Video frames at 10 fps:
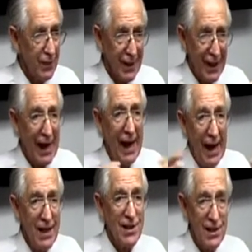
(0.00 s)
they
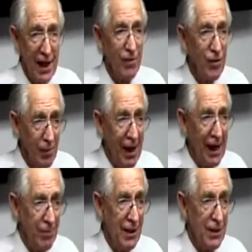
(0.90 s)
had a set of
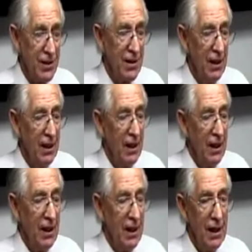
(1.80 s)
commandments.
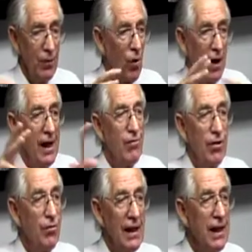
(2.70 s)
In whatever
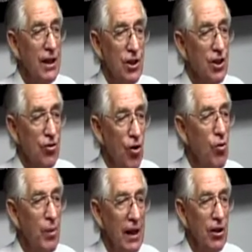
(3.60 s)
religious
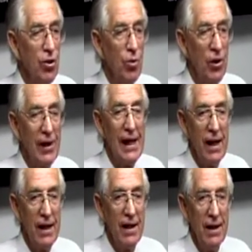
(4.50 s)
grouping you were
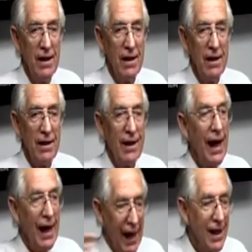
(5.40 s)
in,
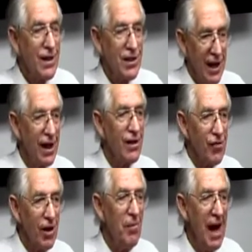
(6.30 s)
they had a set of
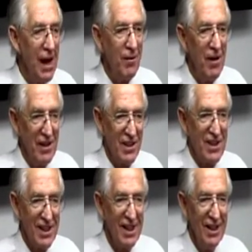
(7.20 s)

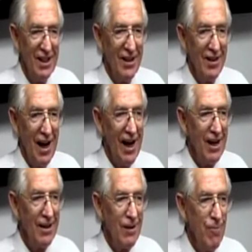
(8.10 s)
commandments,
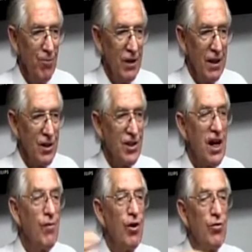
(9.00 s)
right?
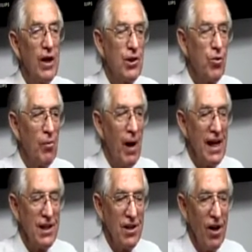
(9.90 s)
Some of which were
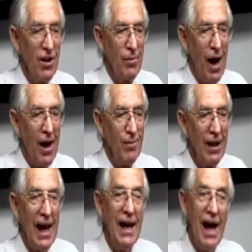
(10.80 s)
based on the
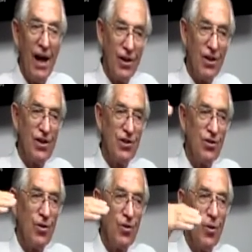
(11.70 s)
Bible, and
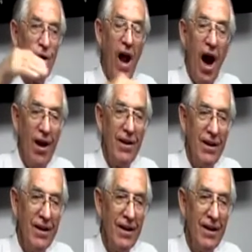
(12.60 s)
others were not.